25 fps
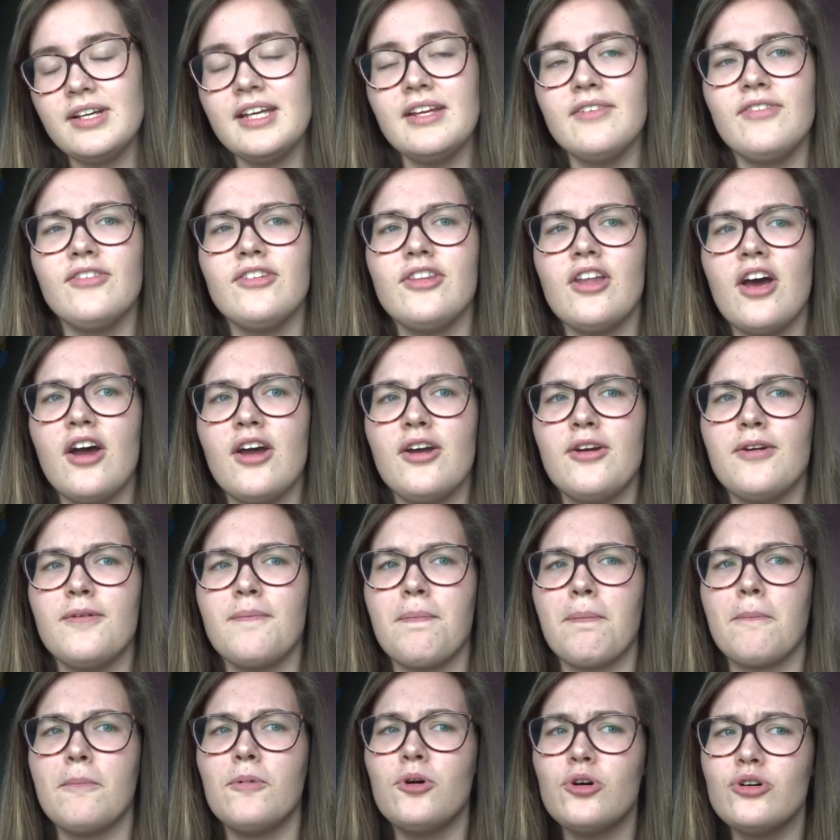Even though
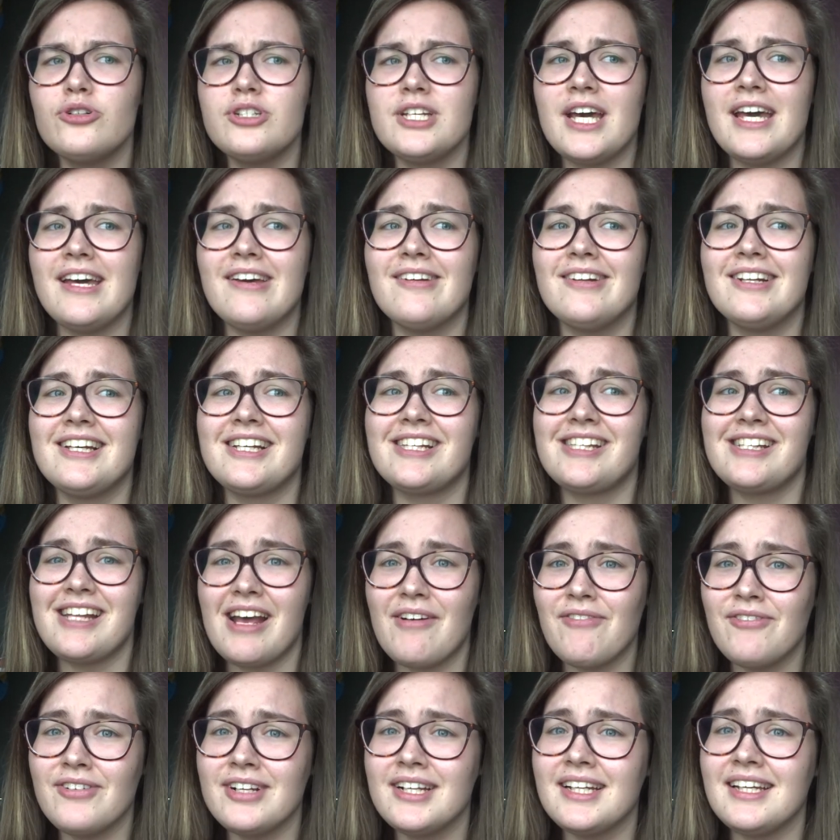Moordale is
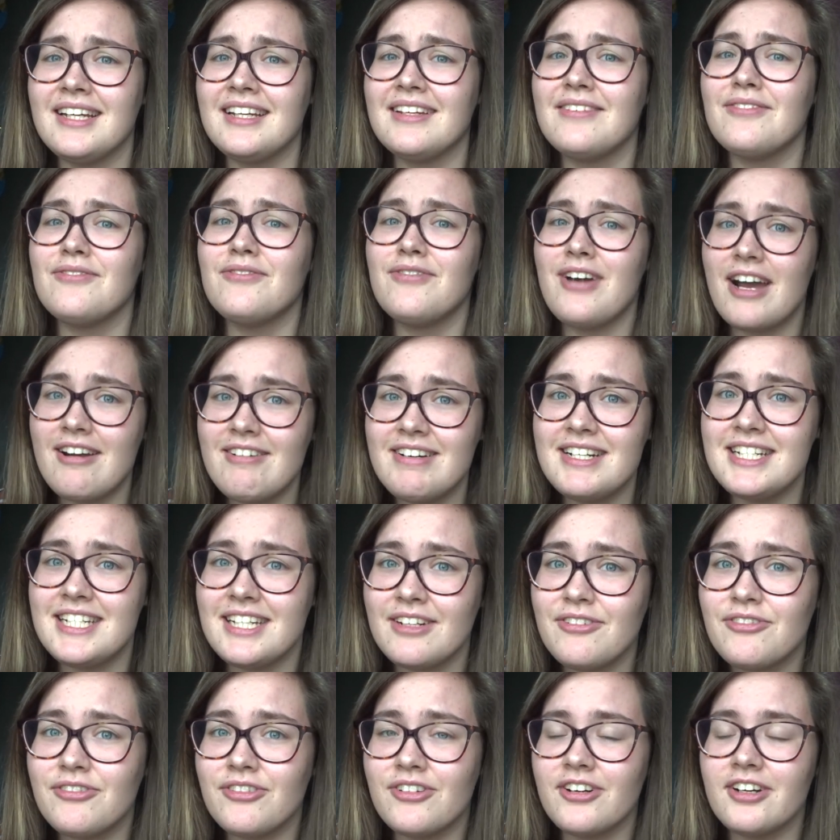definitely very
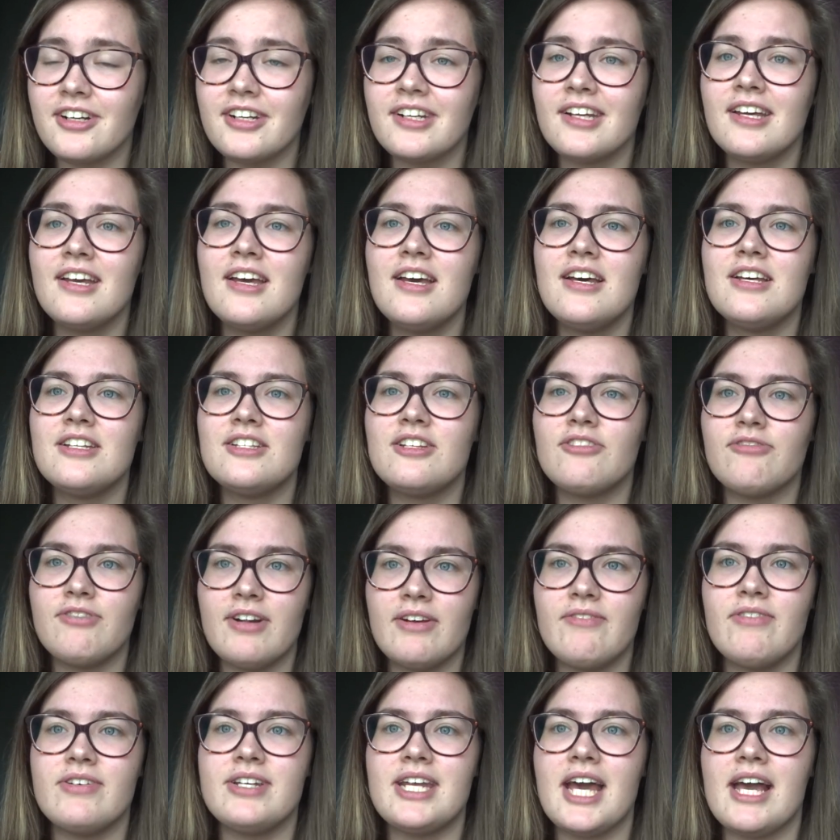different to
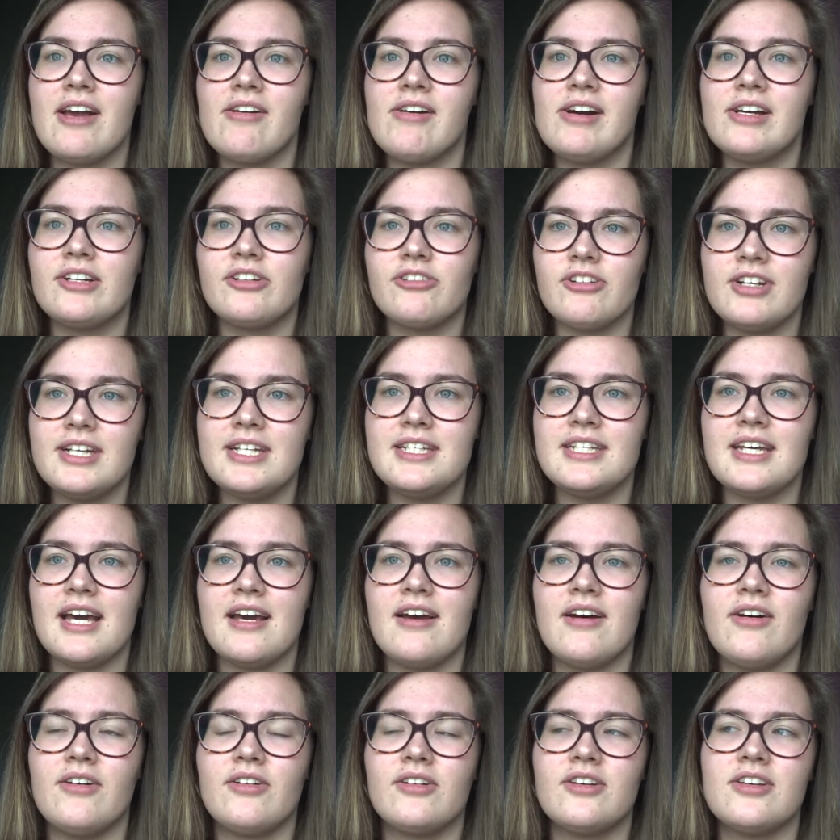Riverdale and
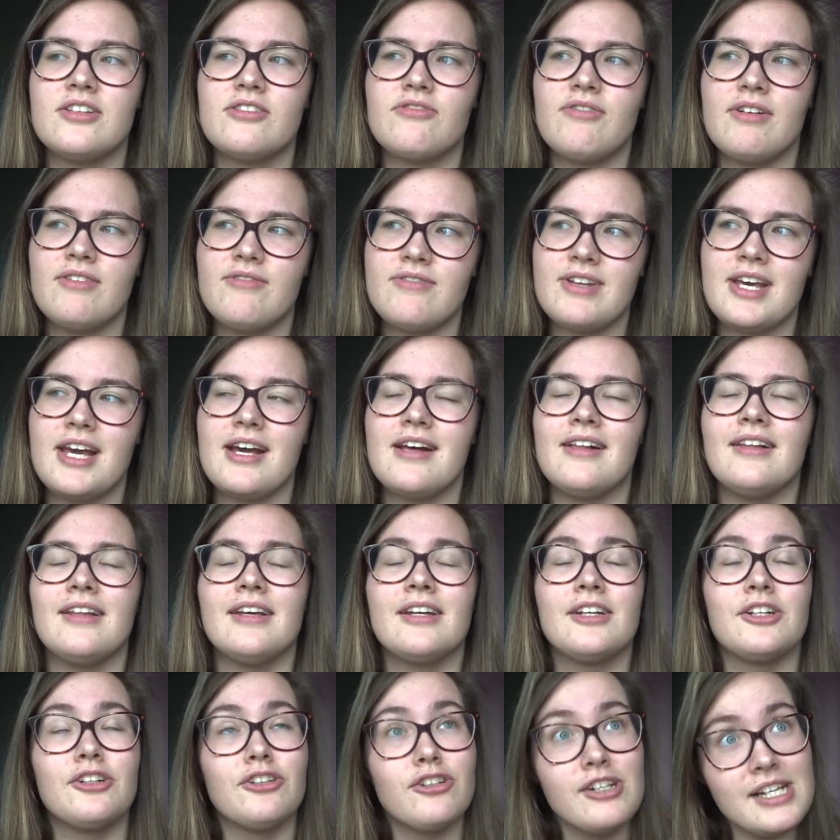Greendale, because Riverdale
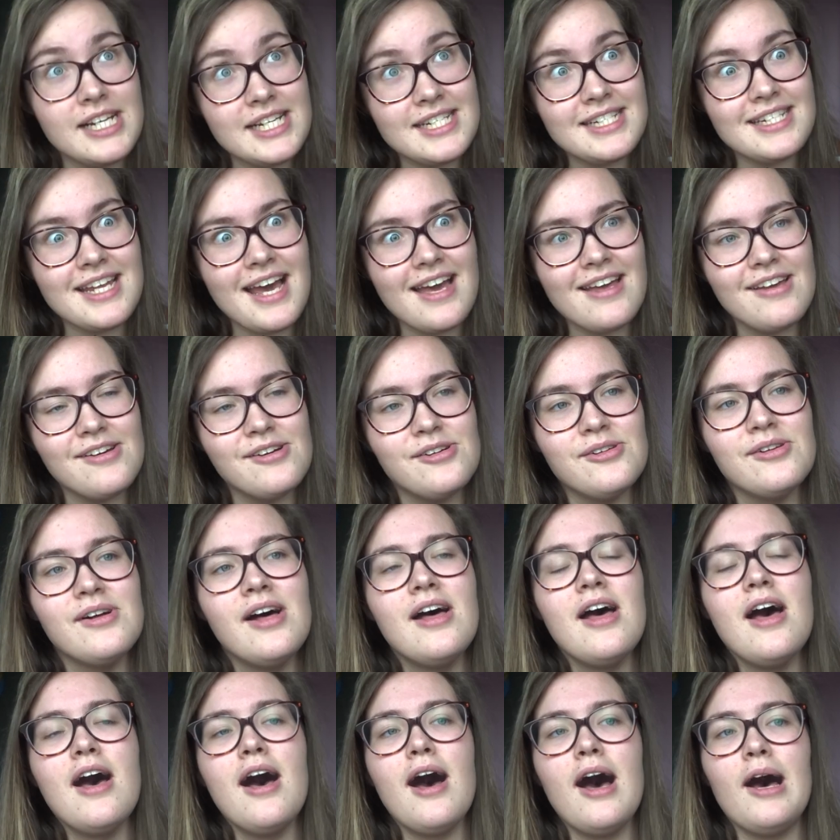and Greendale
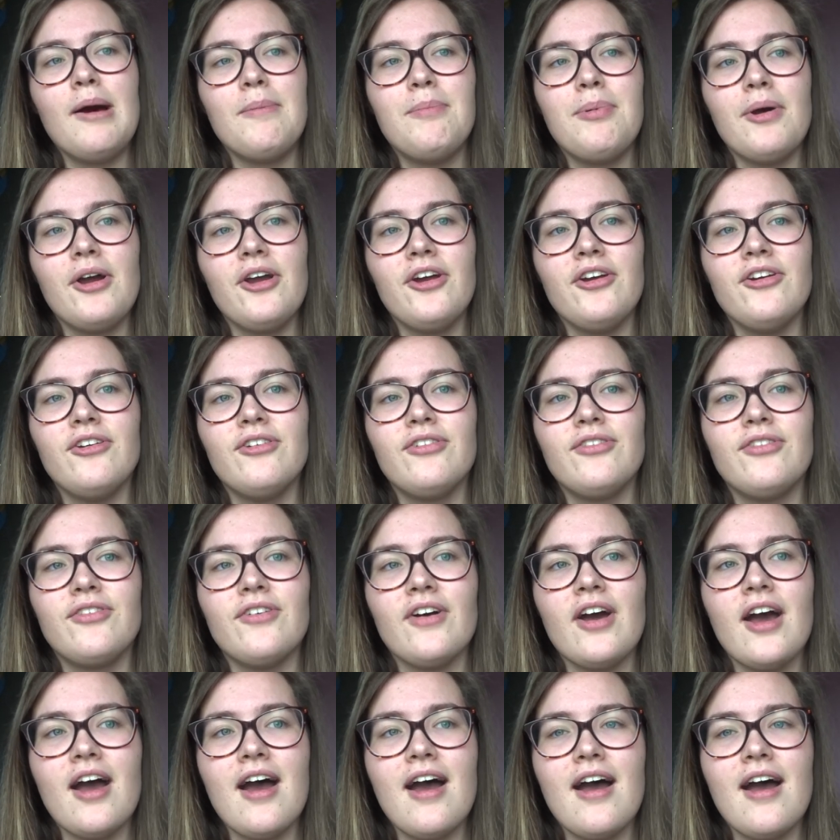are both